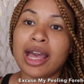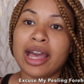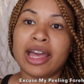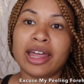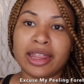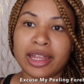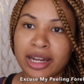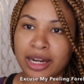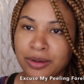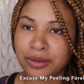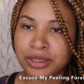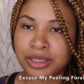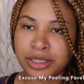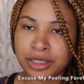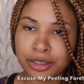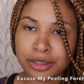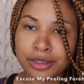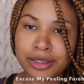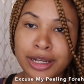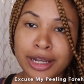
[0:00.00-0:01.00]
And then I was
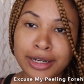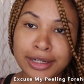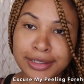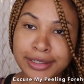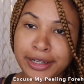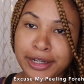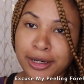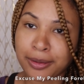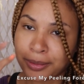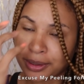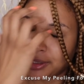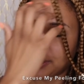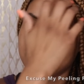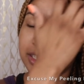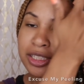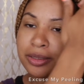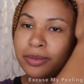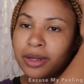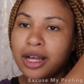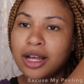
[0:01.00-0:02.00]
still kind of scared about the
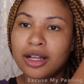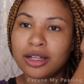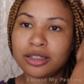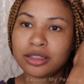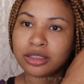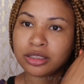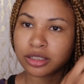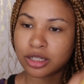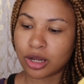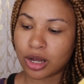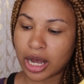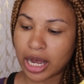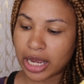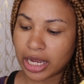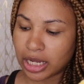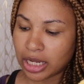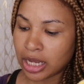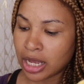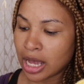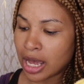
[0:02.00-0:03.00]
smell, so
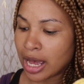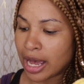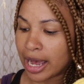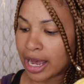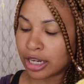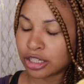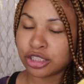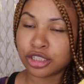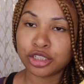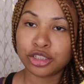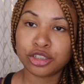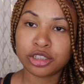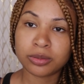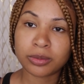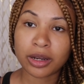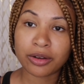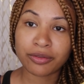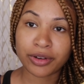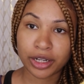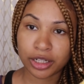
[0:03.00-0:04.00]
I actually used
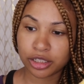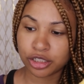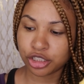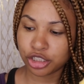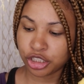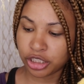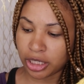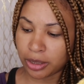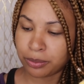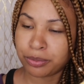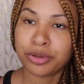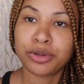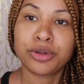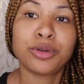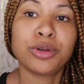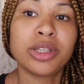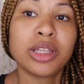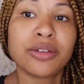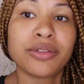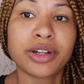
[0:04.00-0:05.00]
my regular
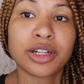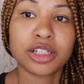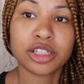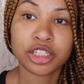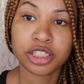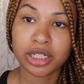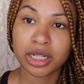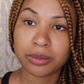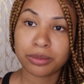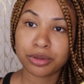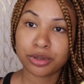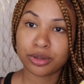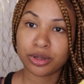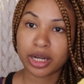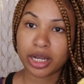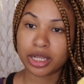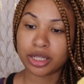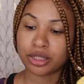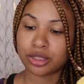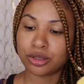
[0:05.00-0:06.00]
shampoo, and the regular shampoo
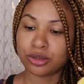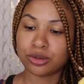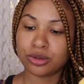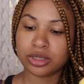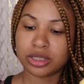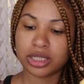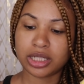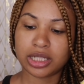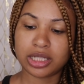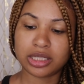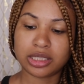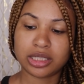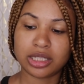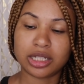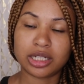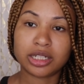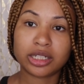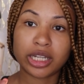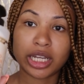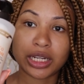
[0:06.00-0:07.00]
I use is
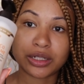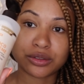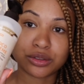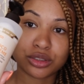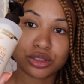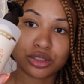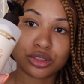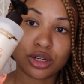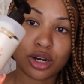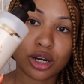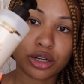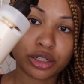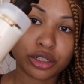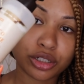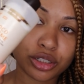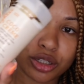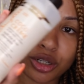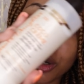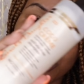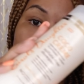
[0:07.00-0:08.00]
the Carol's
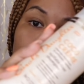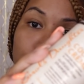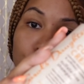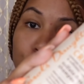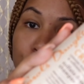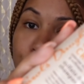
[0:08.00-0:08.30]
Daughter Cocoa